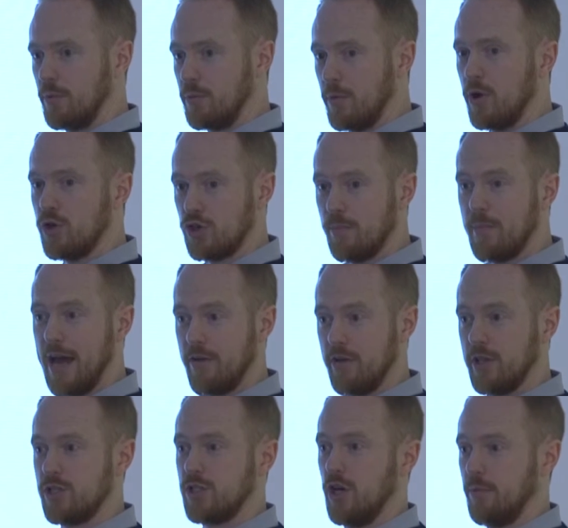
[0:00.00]
the promotional banner
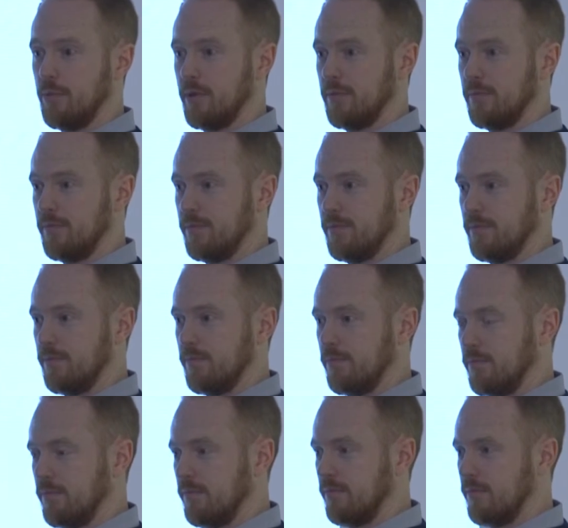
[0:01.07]
at the top.
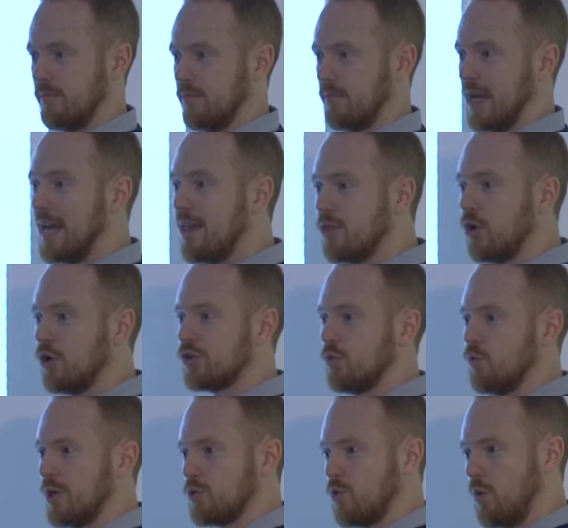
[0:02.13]
Any thoughts
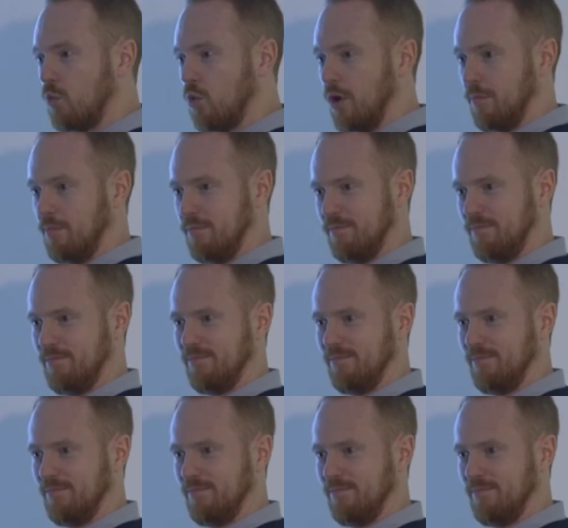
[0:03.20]
on which one won?